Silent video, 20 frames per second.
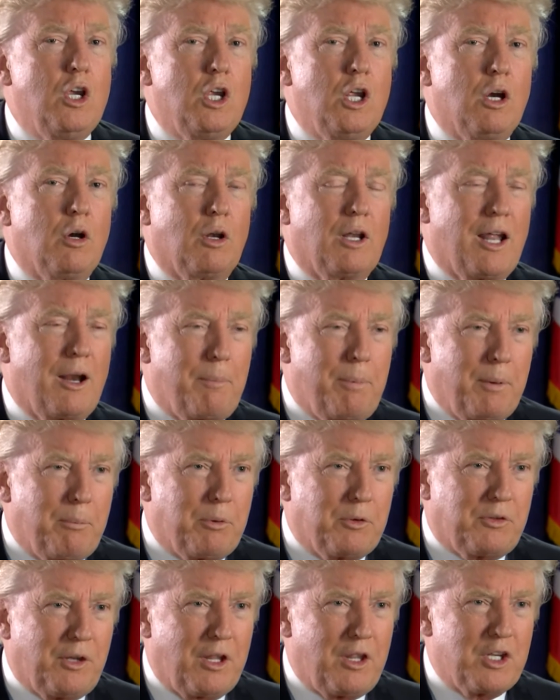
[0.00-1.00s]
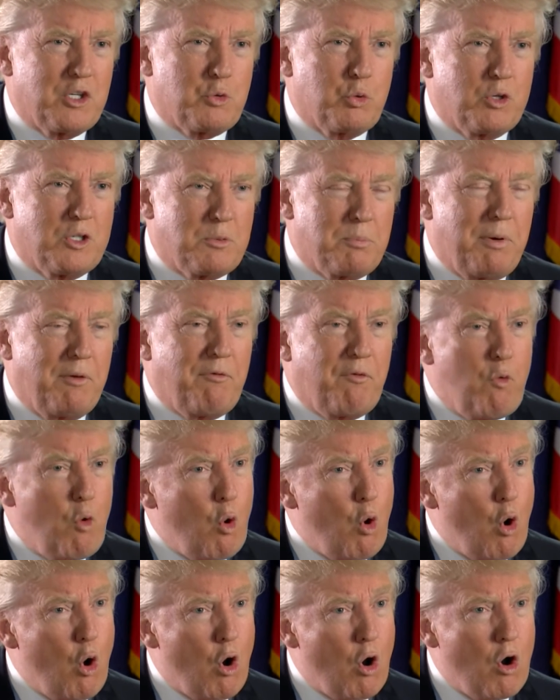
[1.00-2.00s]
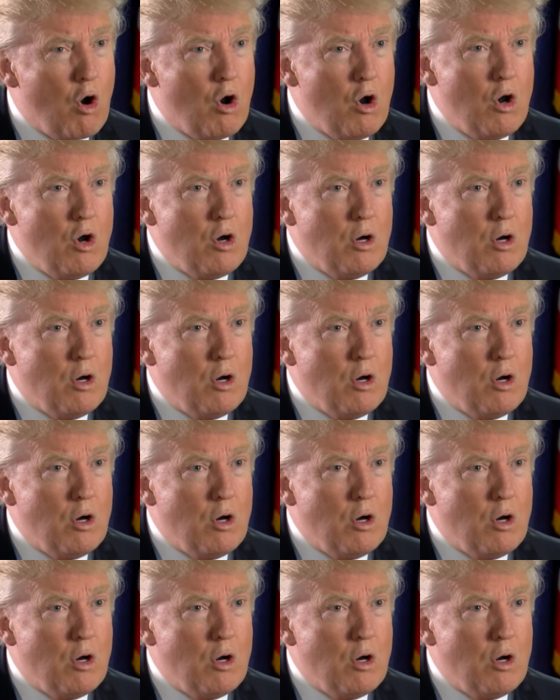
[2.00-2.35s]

You know, a lot of people say this was before